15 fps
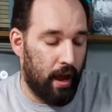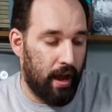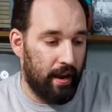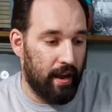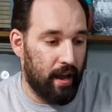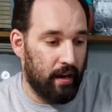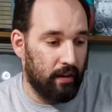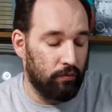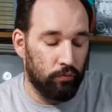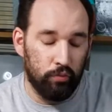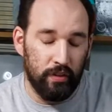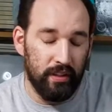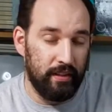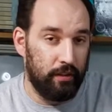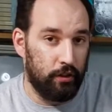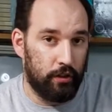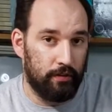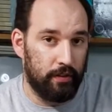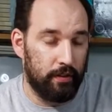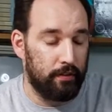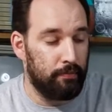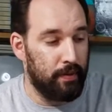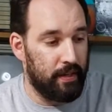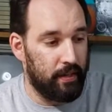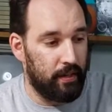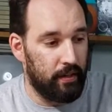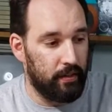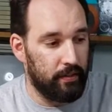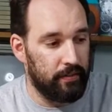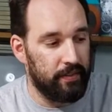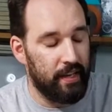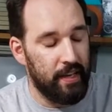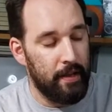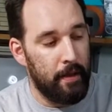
I got really nervous because